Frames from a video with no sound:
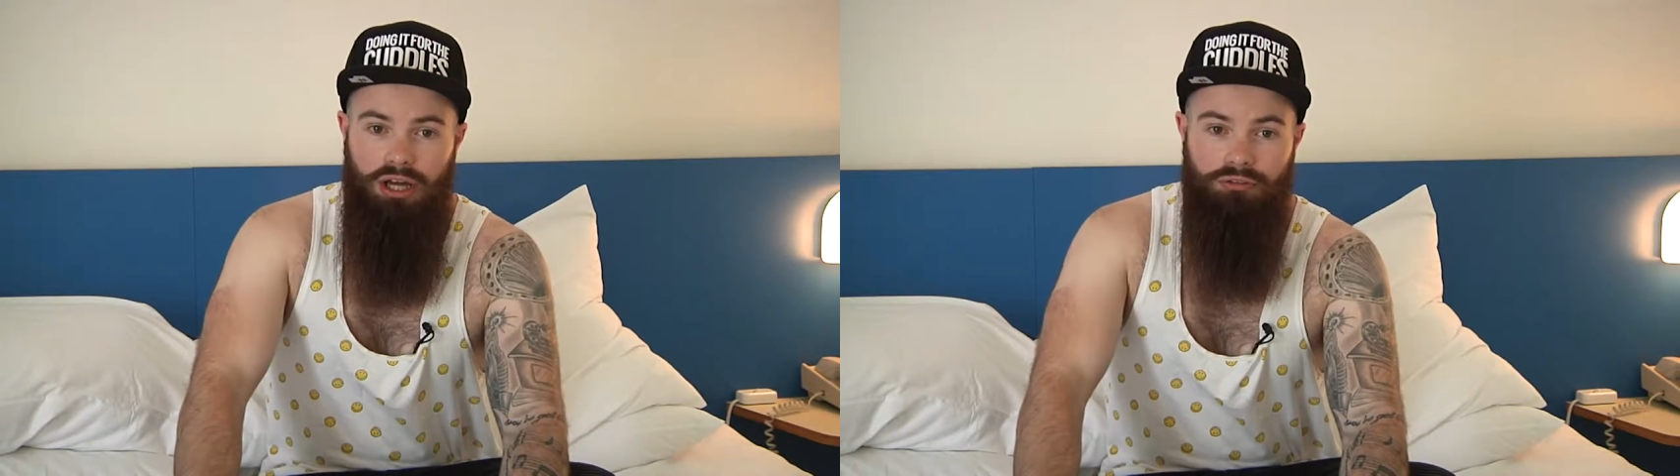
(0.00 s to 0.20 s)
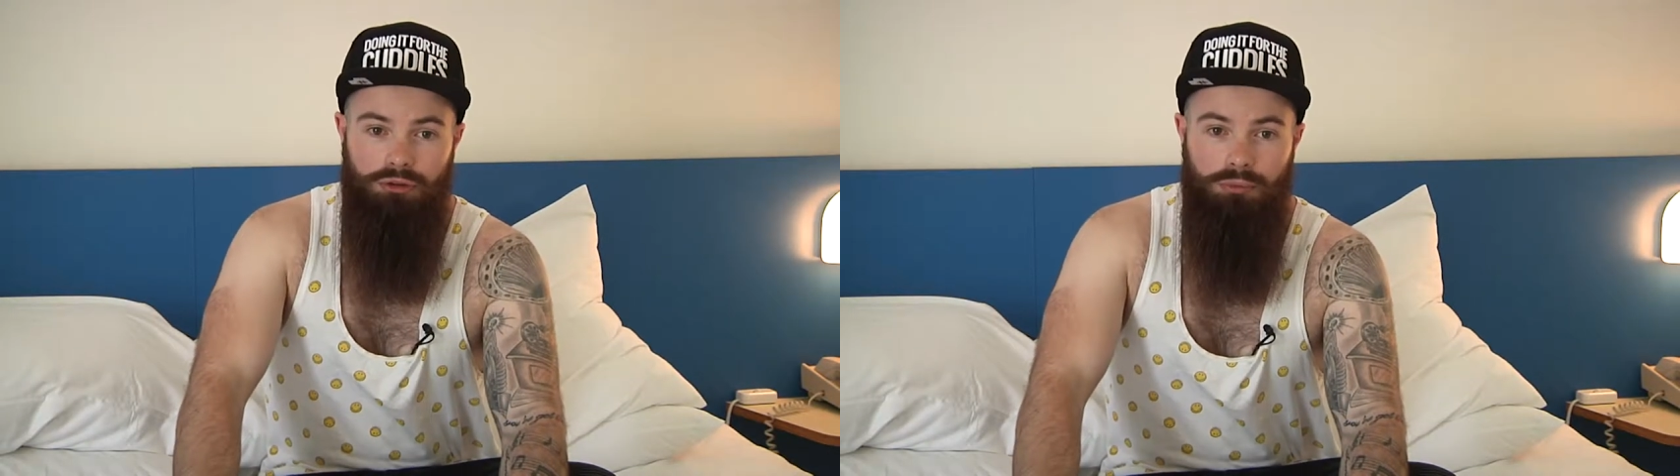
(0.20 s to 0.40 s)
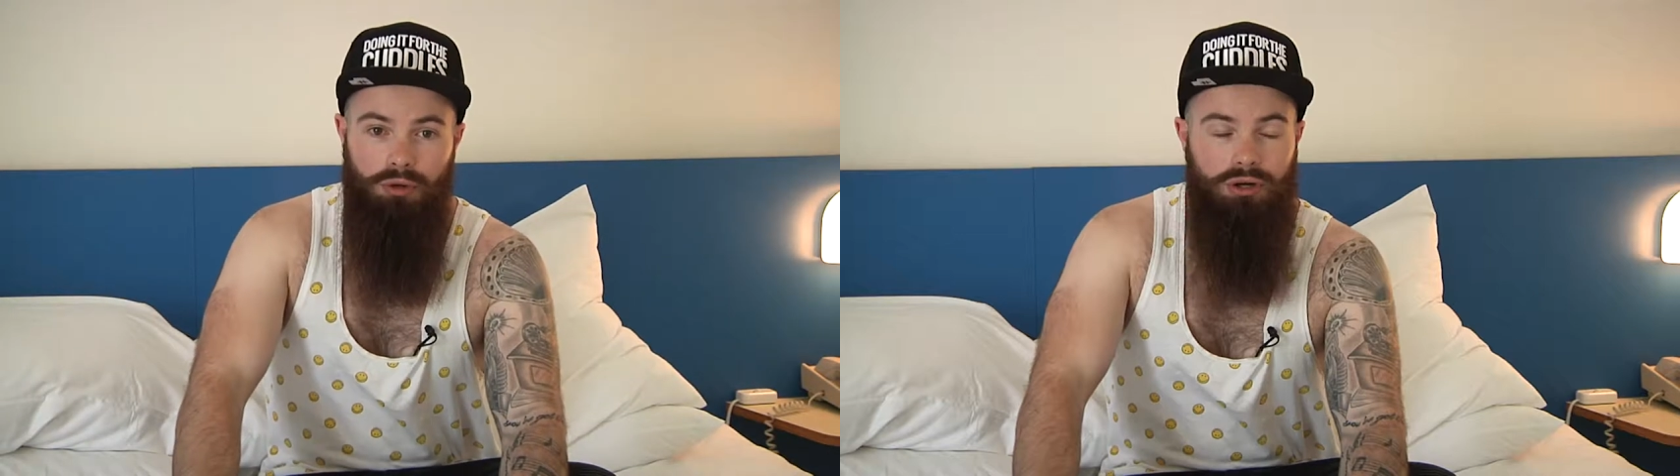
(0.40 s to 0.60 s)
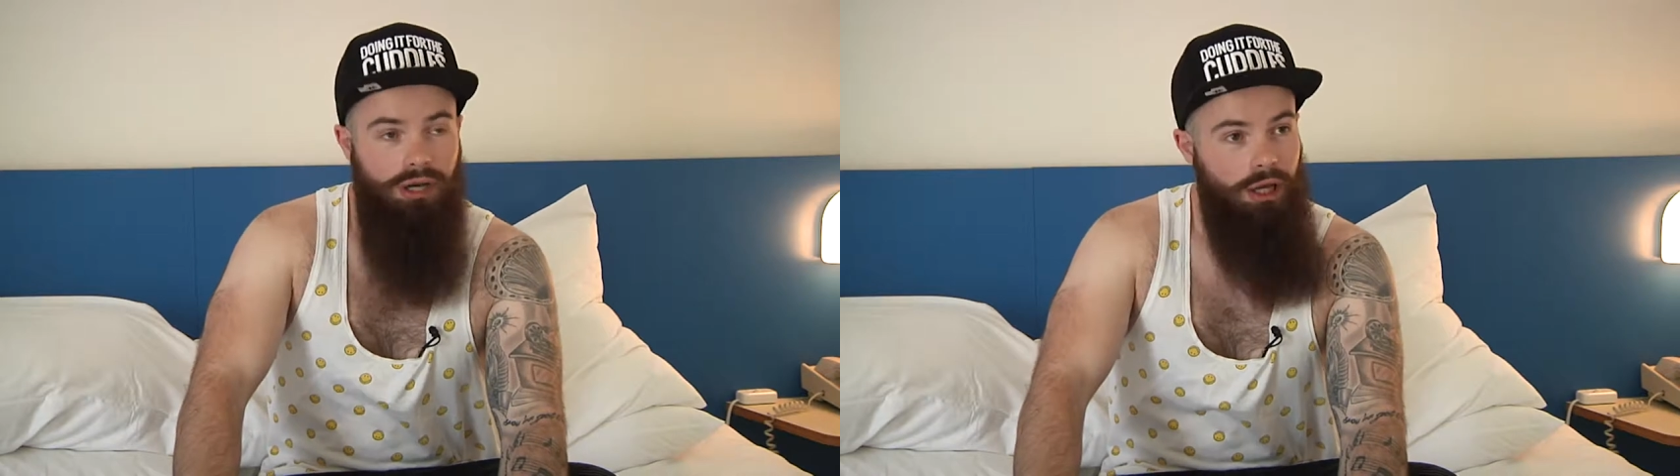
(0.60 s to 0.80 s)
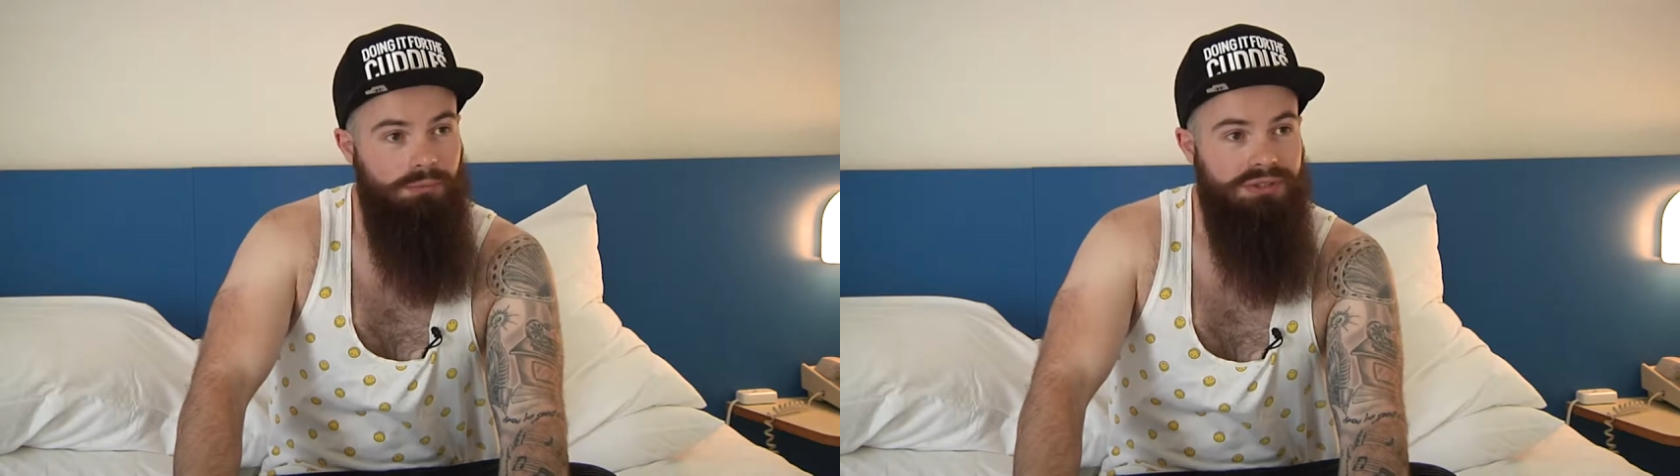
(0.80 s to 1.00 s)
a few more
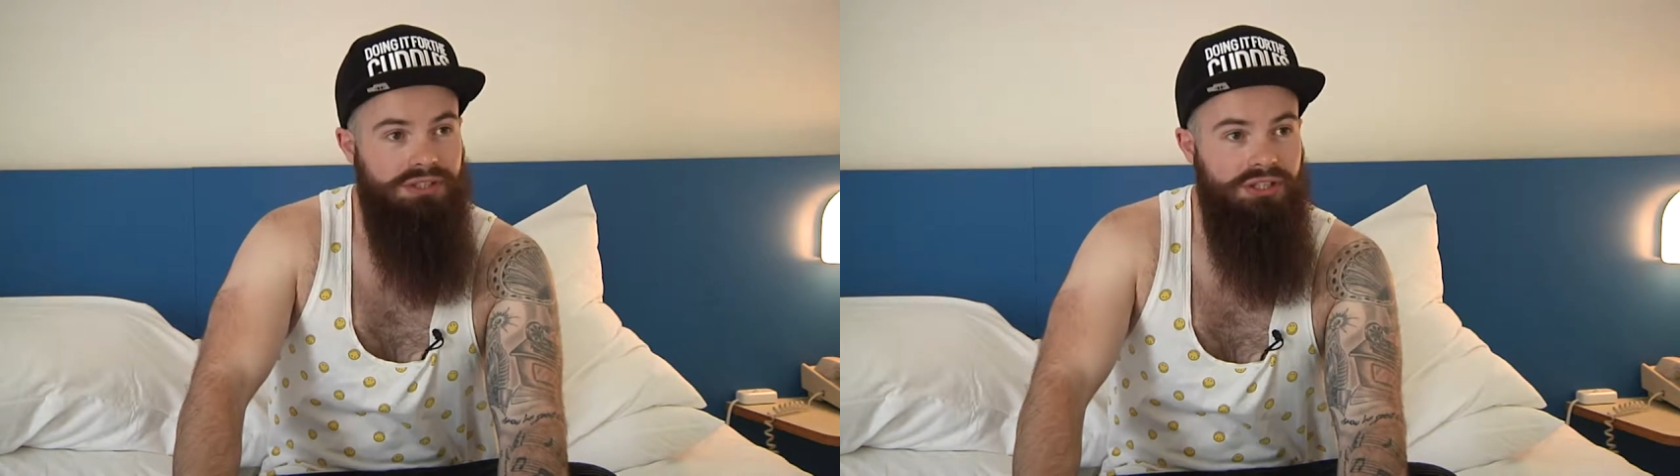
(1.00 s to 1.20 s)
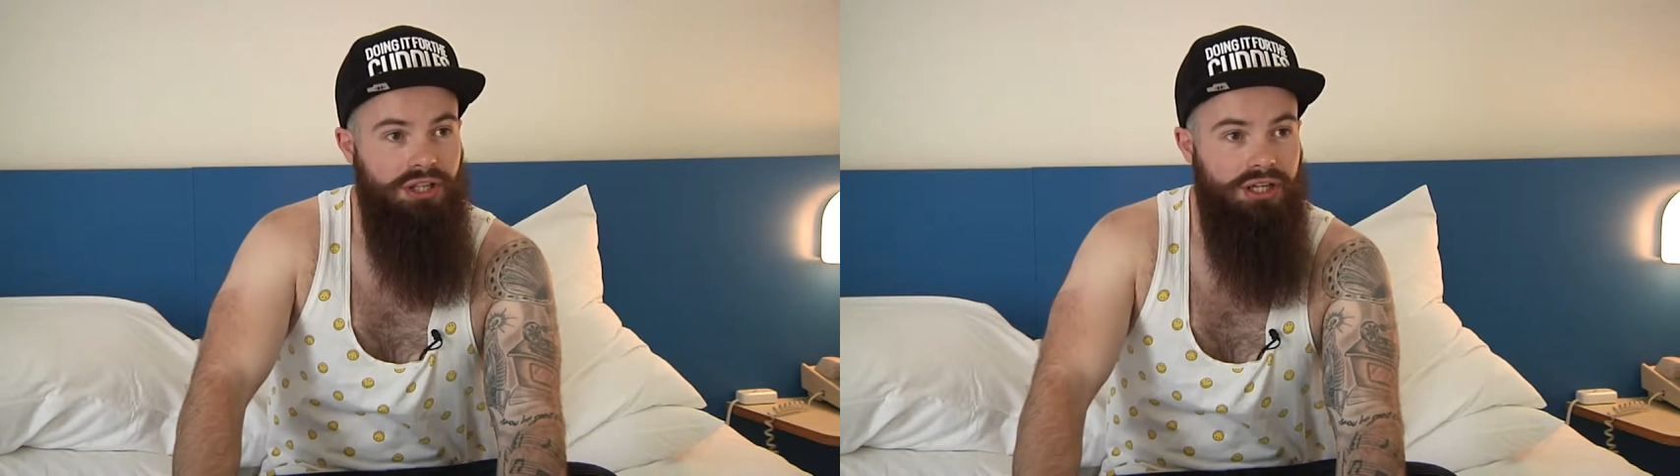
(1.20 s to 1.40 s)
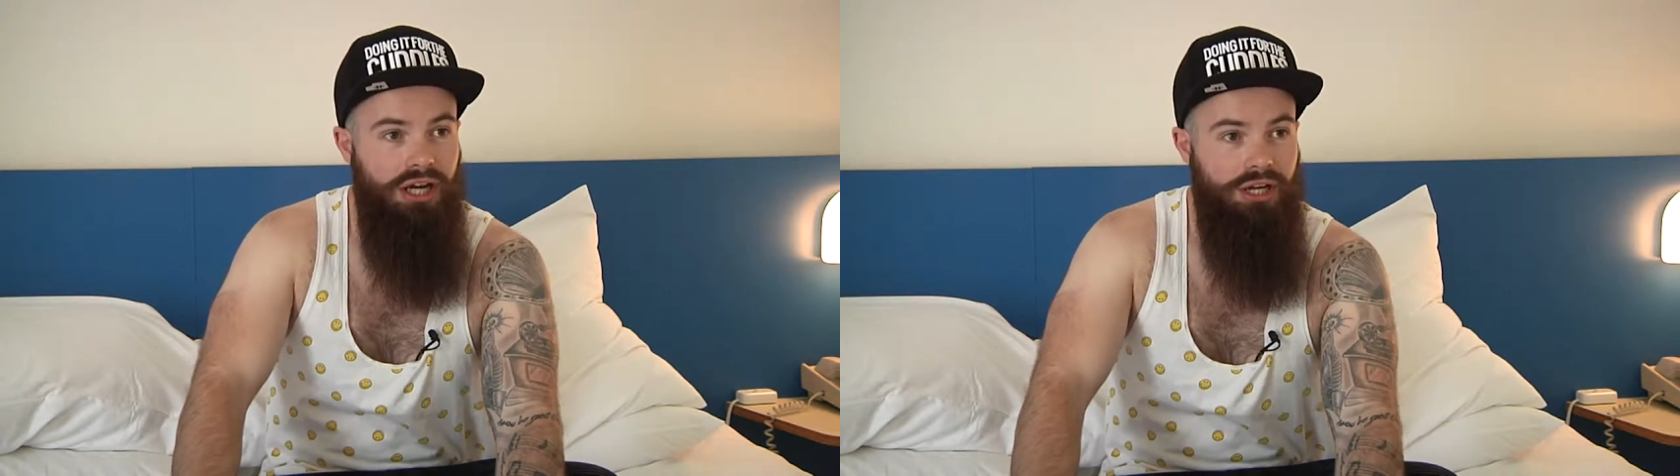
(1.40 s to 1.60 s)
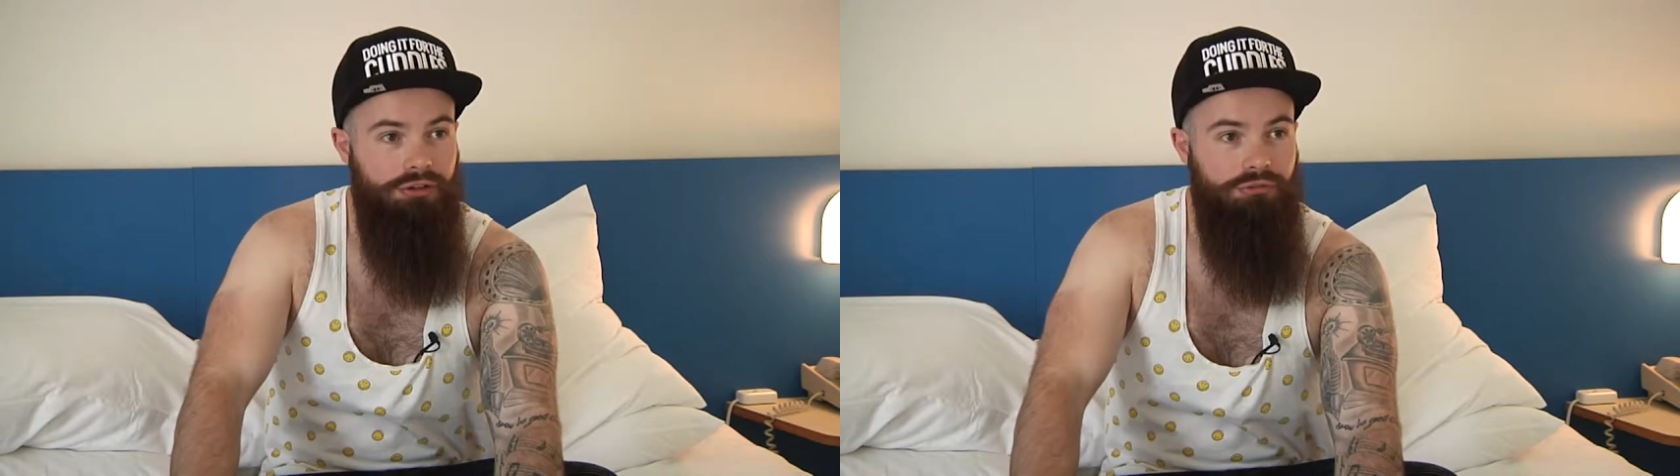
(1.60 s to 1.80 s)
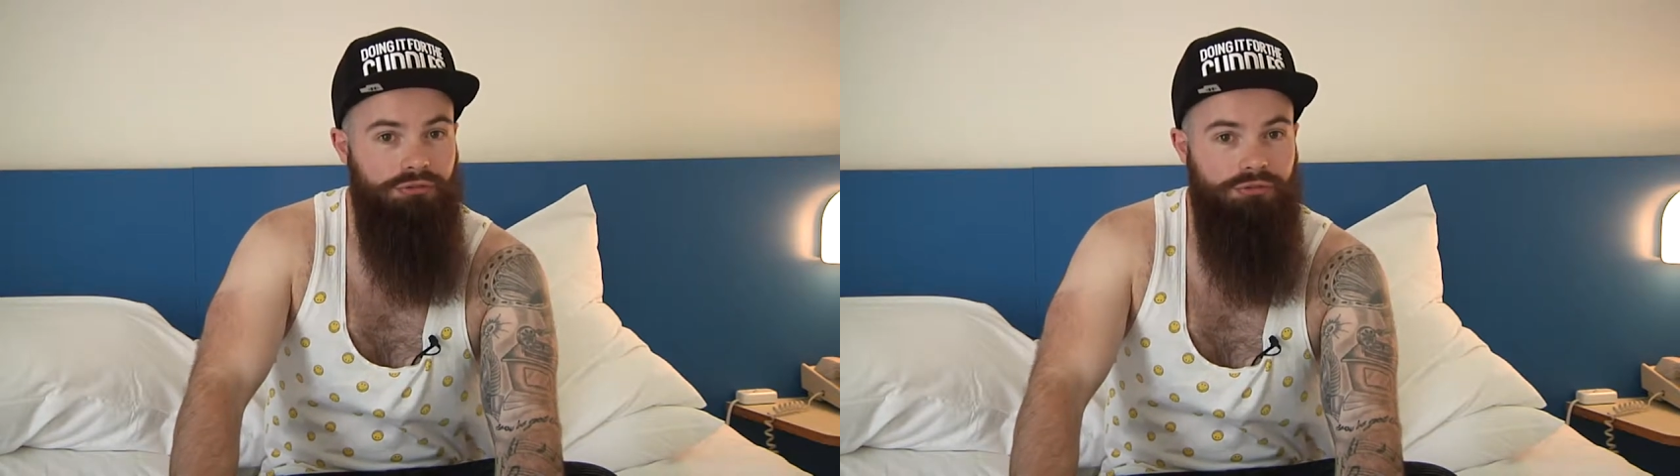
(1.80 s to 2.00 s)
clubs that kind
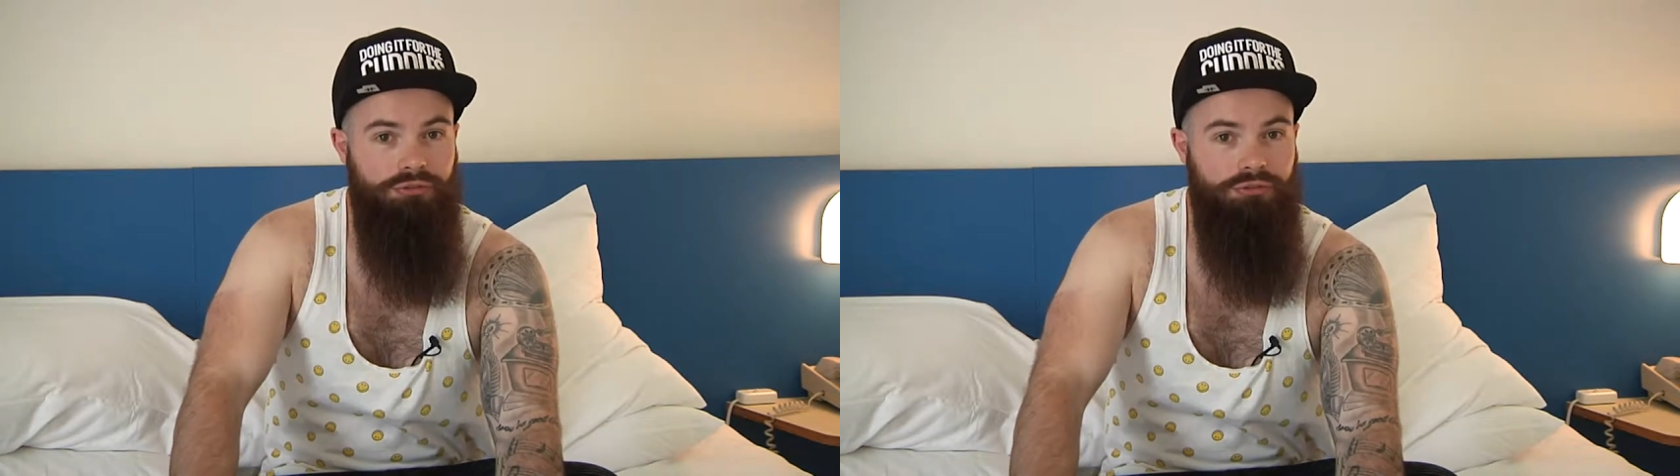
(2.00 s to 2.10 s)
of